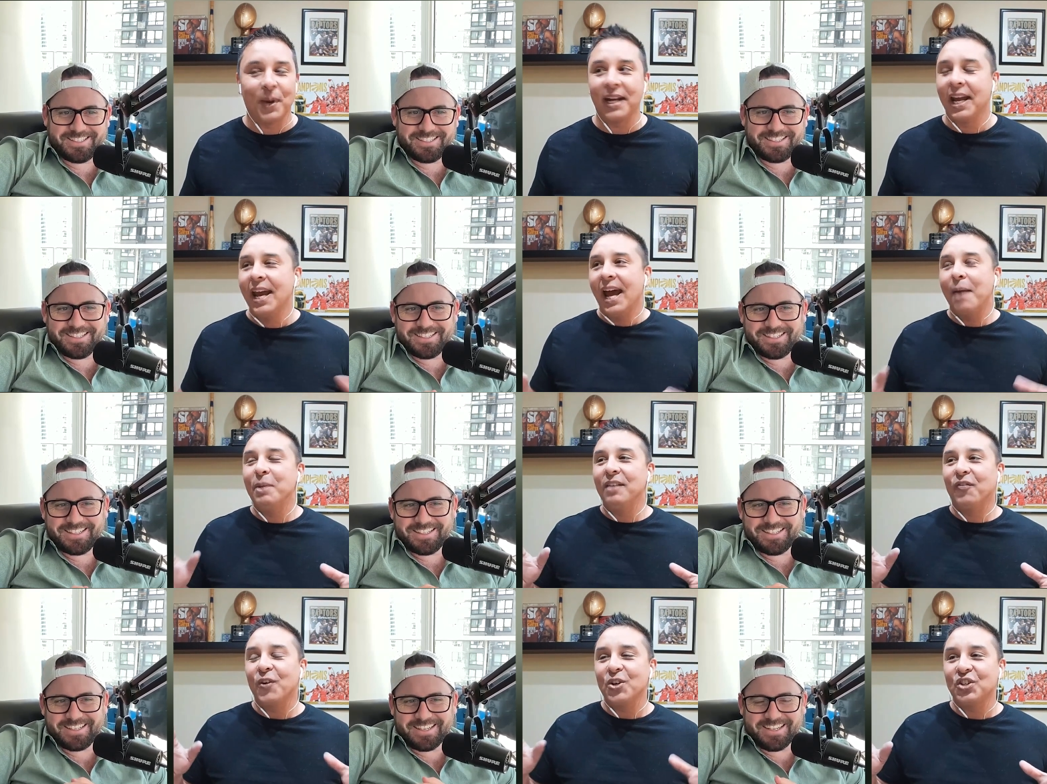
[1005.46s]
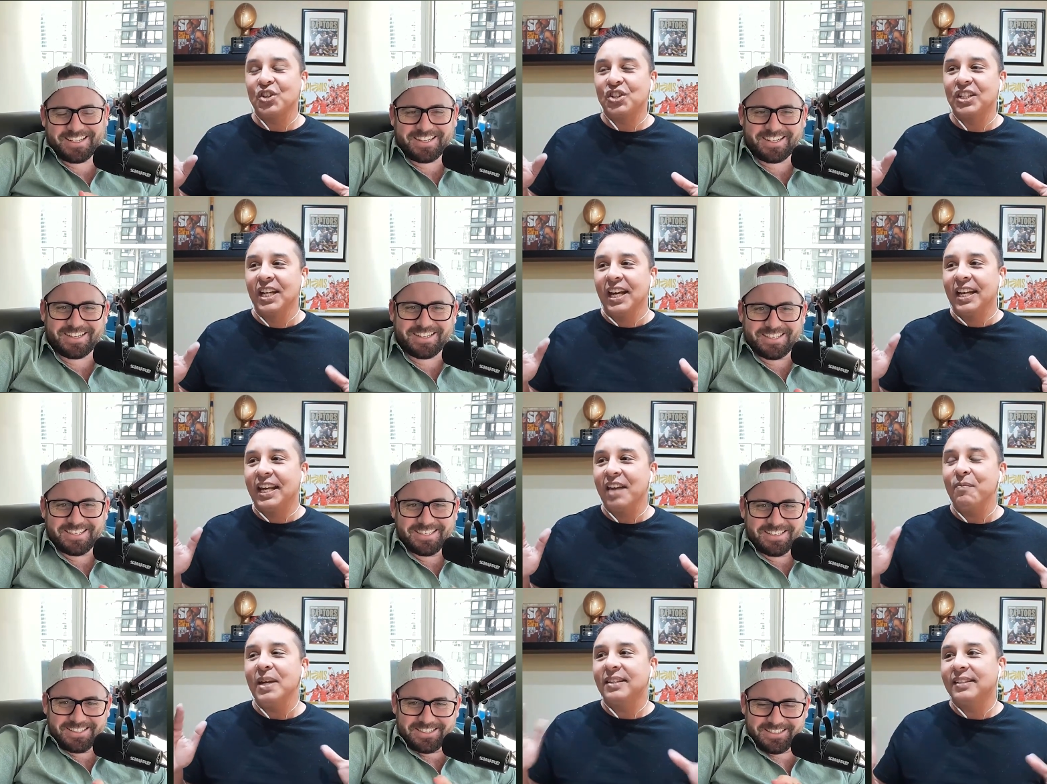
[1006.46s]
Speaker 1: but I mean, first, just
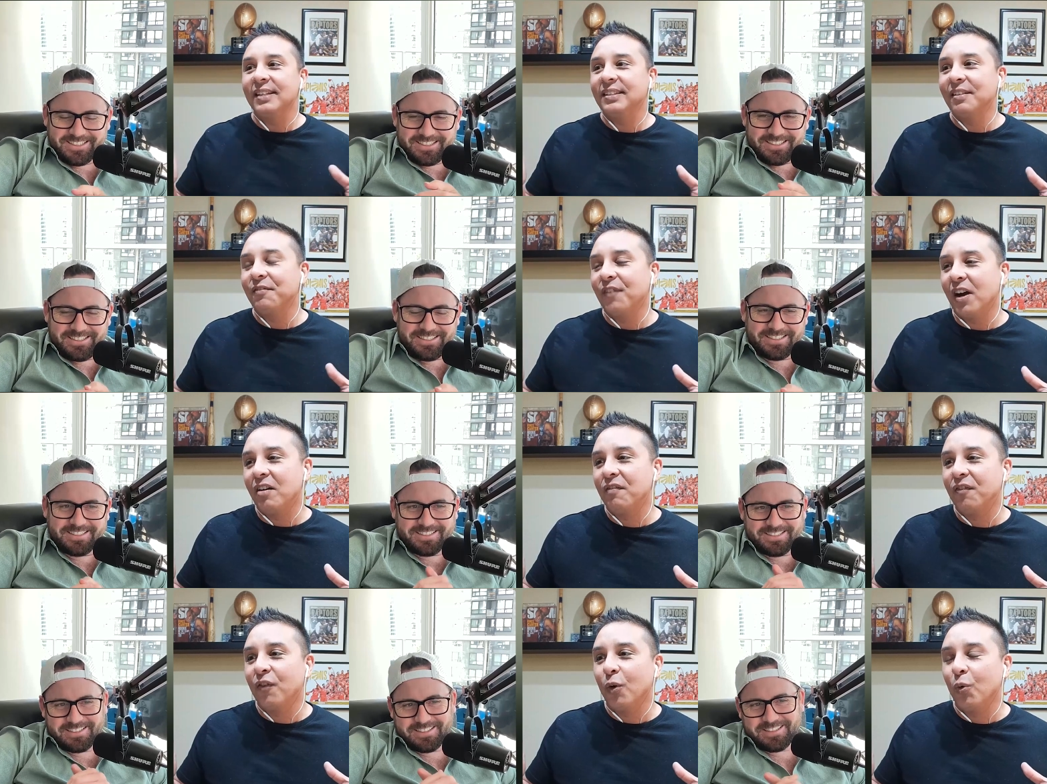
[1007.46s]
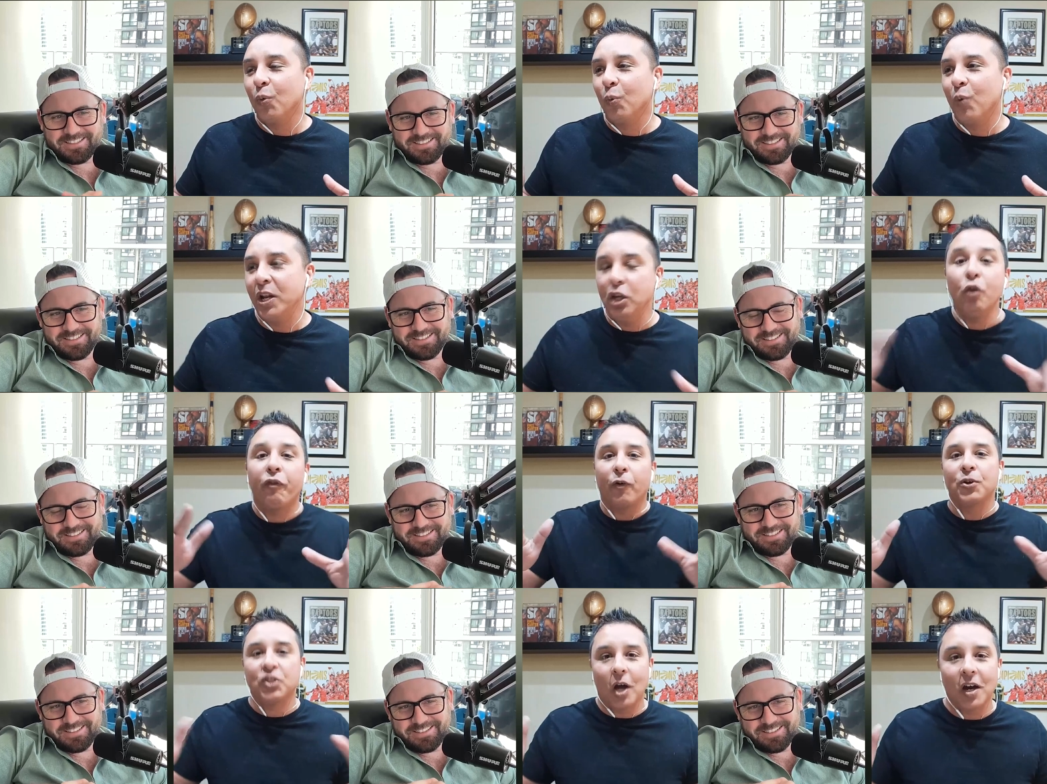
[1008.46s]
give me a sense of when you
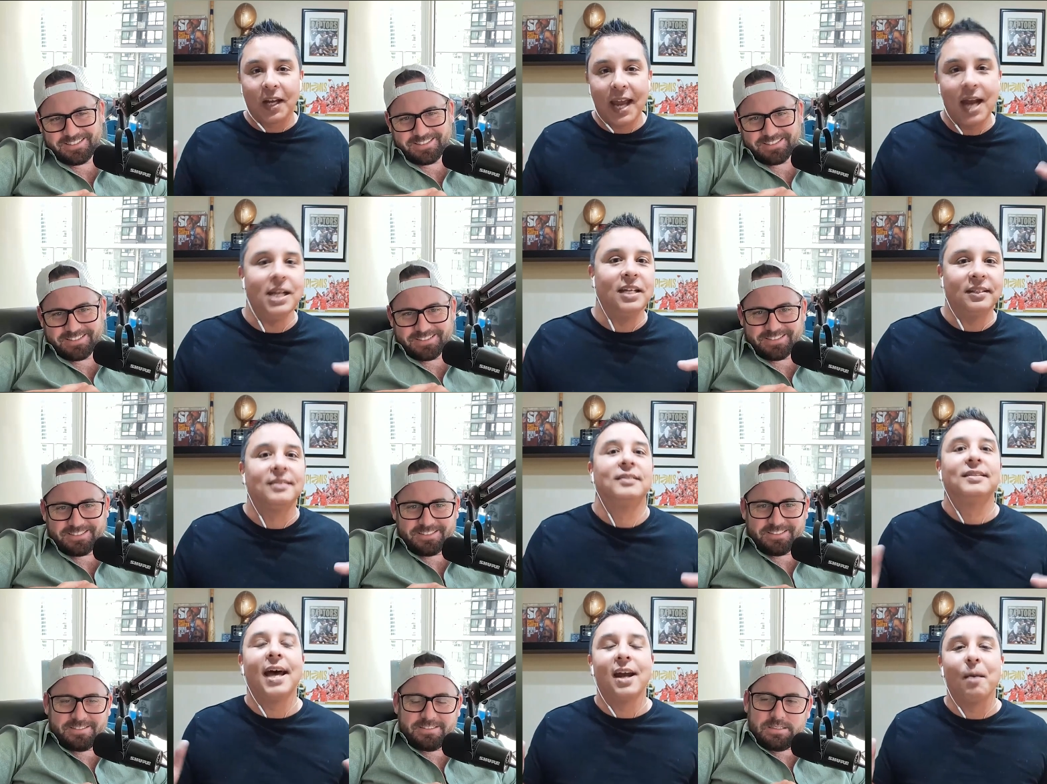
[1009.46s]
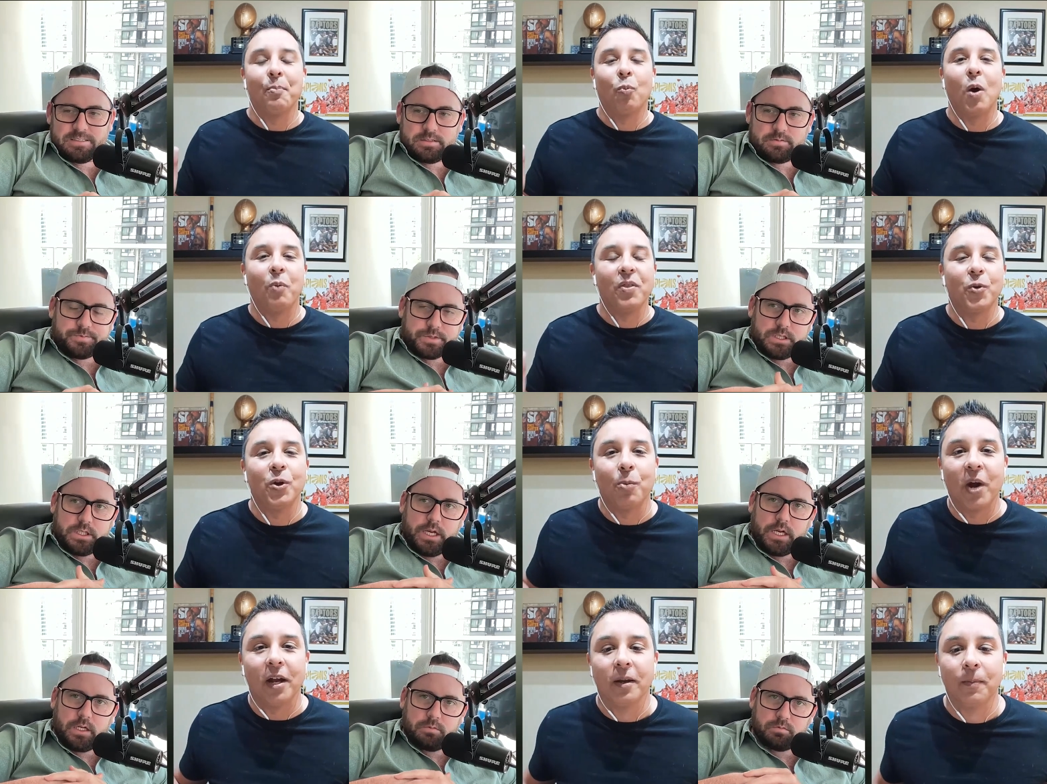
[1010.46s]
first saw Kenny's setup, what went
Speaker 2: through.
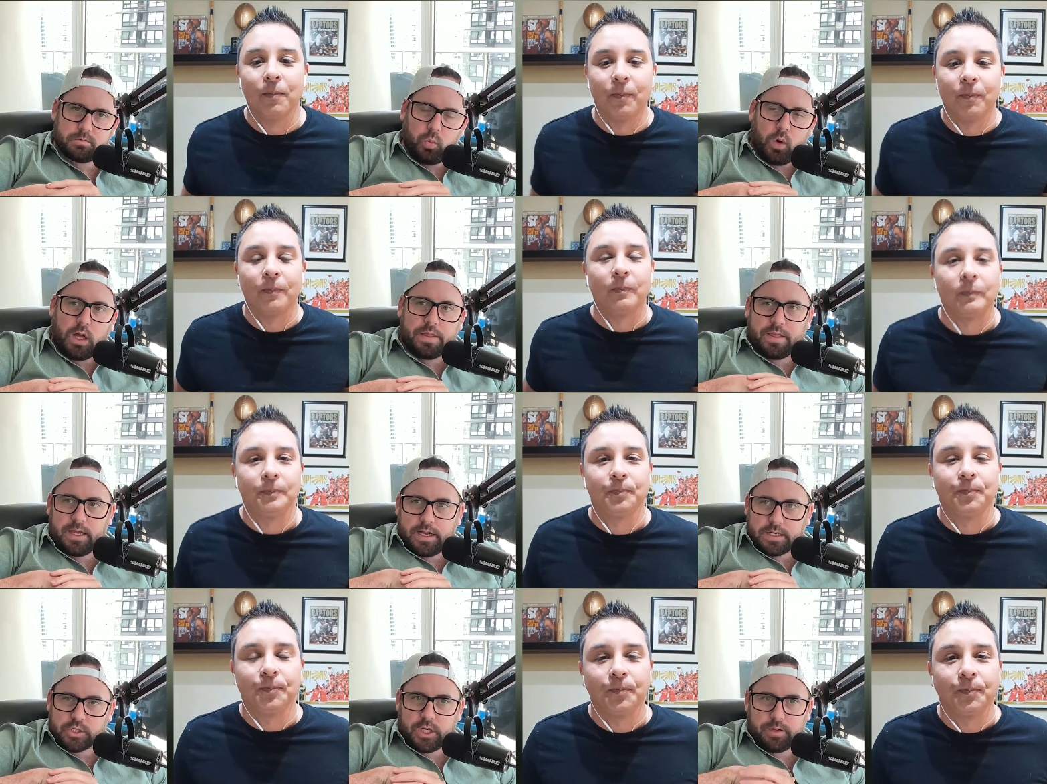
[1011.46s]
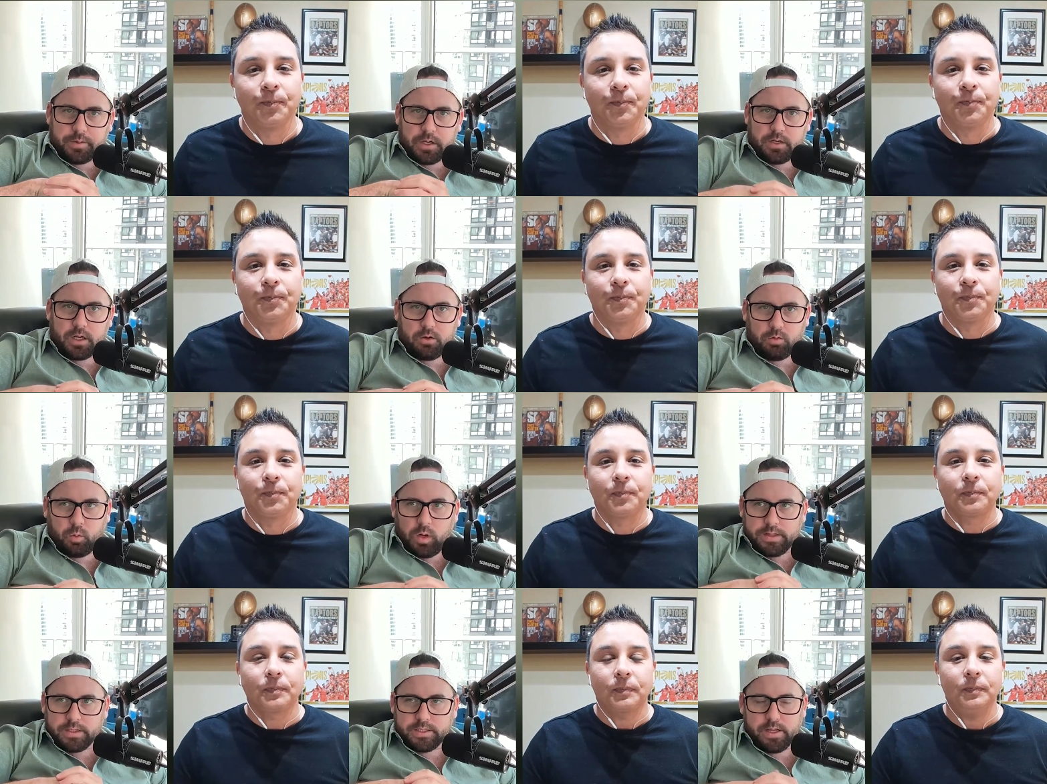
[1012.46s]
Yeah. Well, I think actually I'm going to
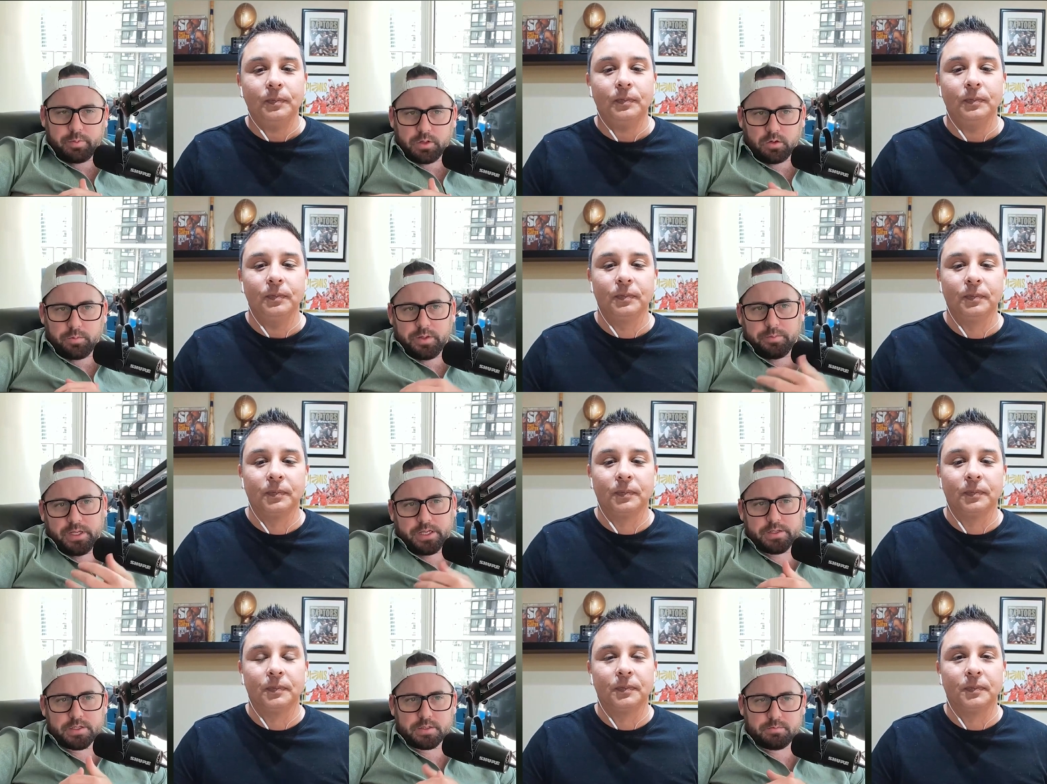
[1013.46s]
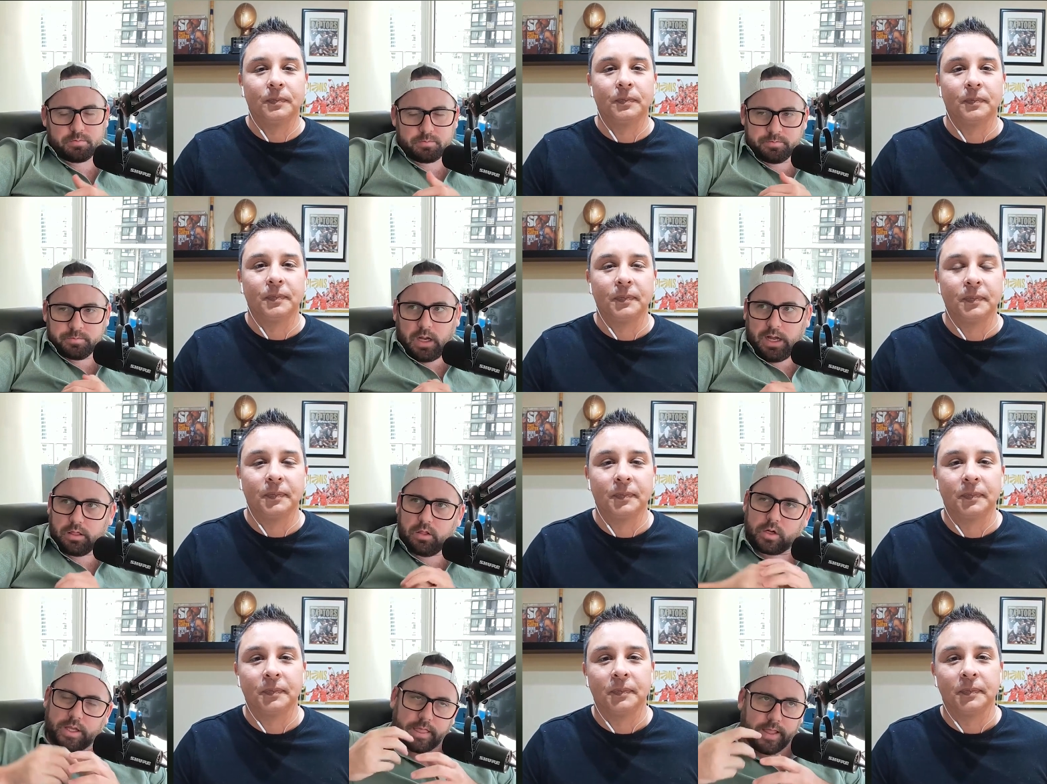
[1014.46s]
rewind the tape a little bit, because I
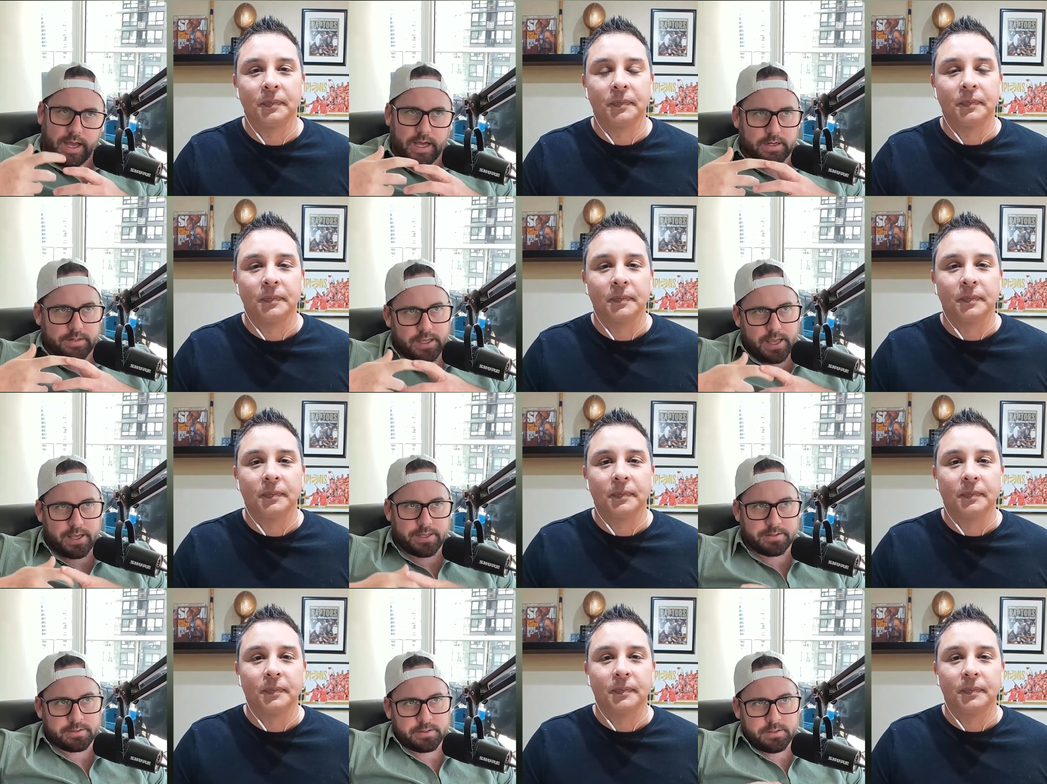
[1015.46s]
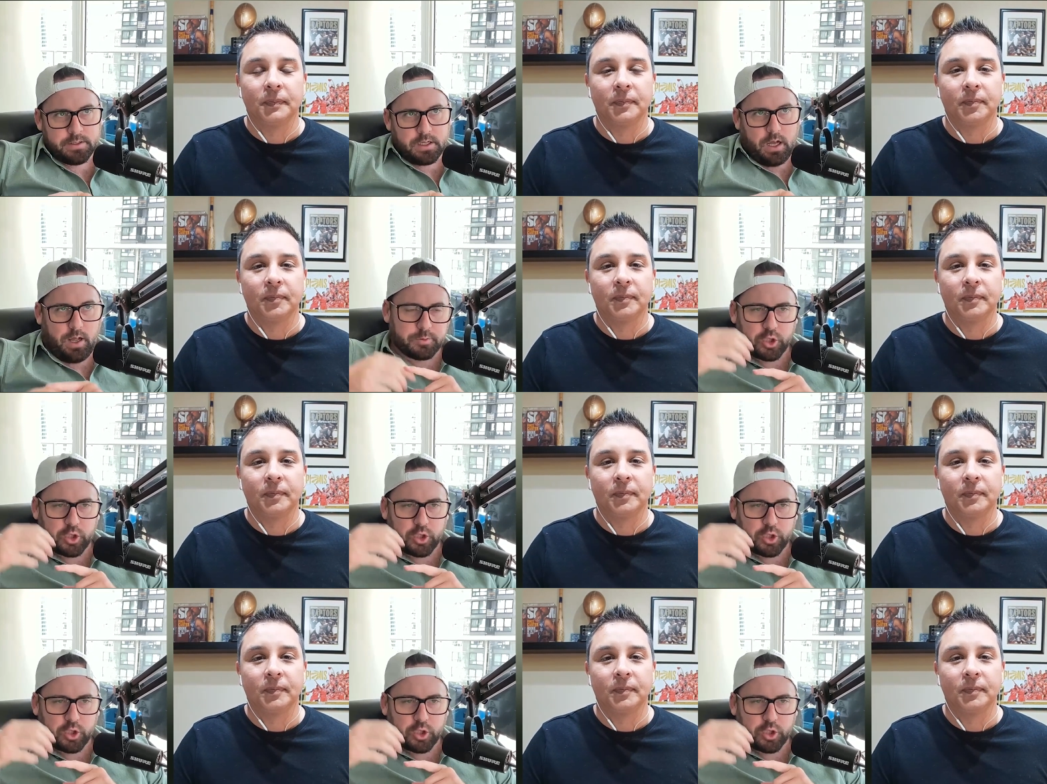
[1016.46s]
look at that and I'm